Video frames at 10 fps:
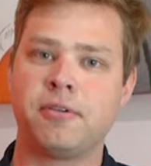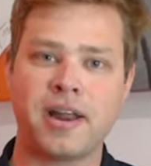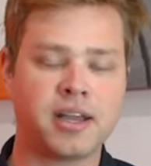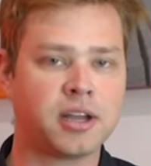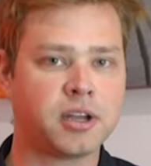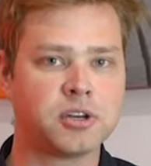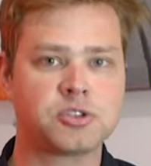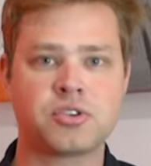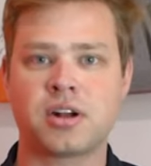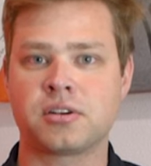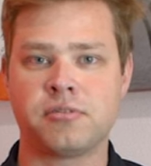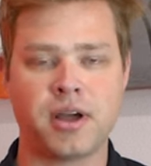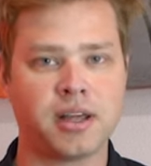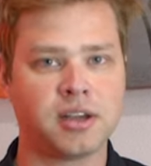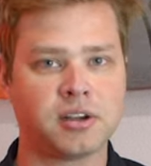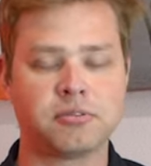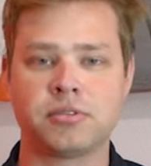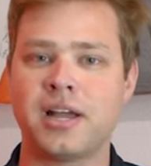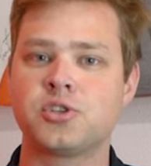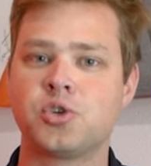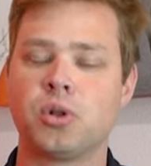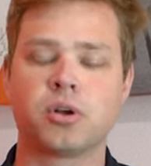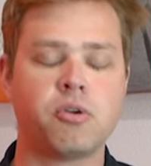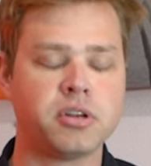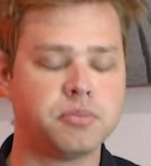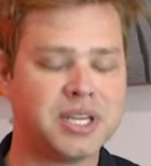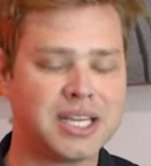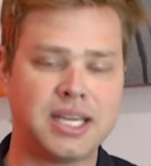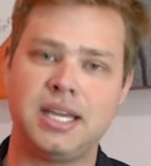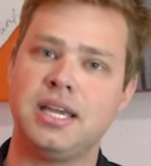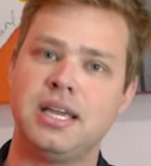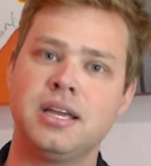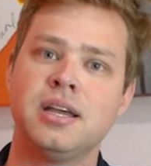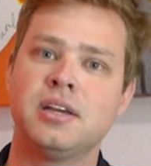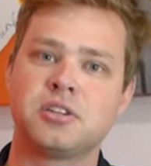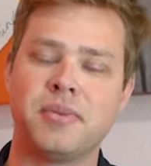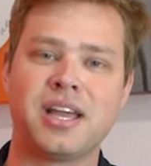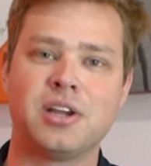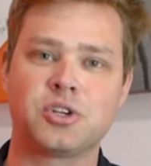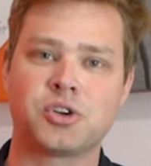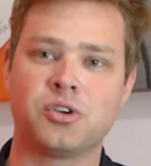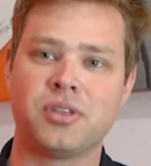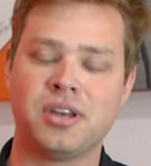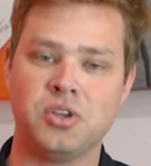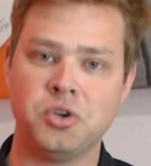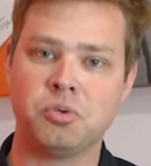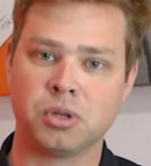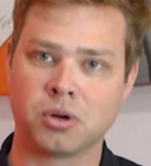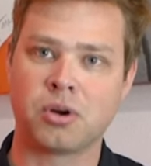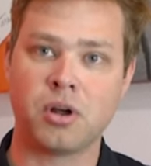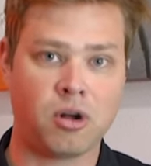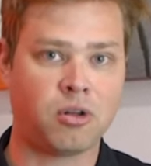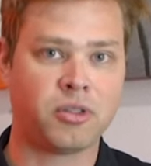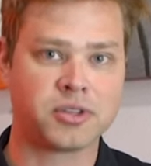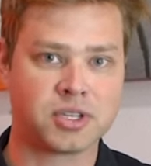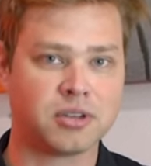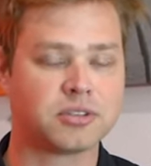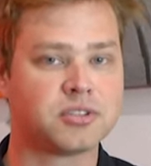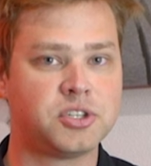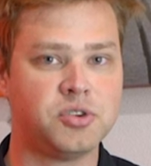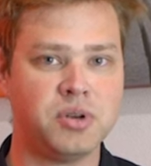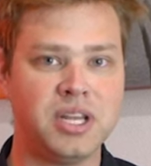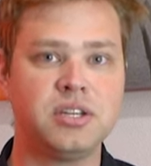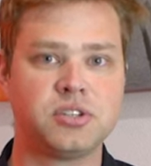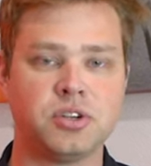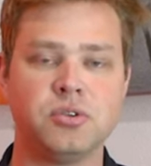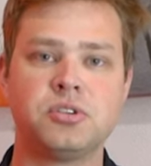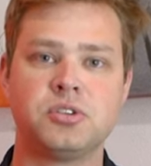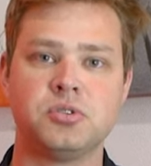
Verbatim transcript: Finding a good instructor, finding a good flight school are going to be key to making sure that you learn all the skills that you need to